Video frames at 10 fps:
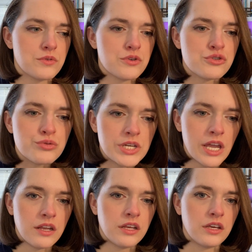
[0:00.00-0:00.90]

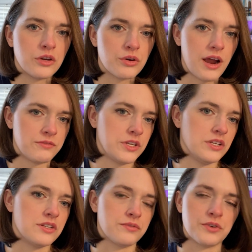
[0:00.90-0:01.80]
creating and
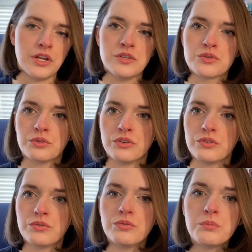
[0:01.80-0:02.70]
crafting different sort
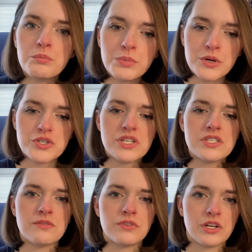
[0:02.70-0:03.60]
of
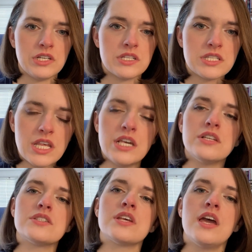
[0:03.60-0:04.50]
potions and various
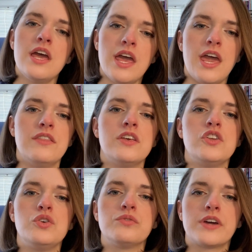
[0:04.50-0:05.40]
things. And then
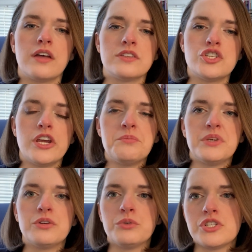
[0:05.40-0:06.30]
you've got the
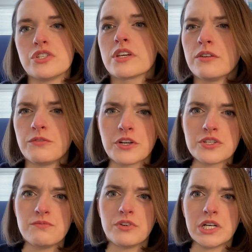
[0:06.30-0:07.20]
Champion, which is going to
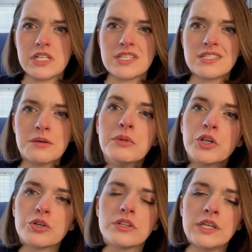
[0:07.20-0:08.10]
function very
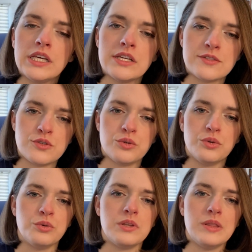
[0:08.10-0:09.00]
similarly
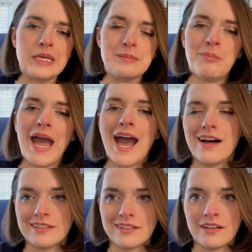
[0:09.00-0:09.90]
to the
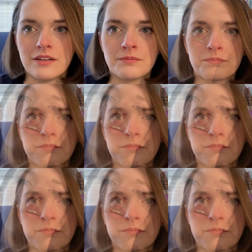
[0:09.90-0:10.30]
Paladin.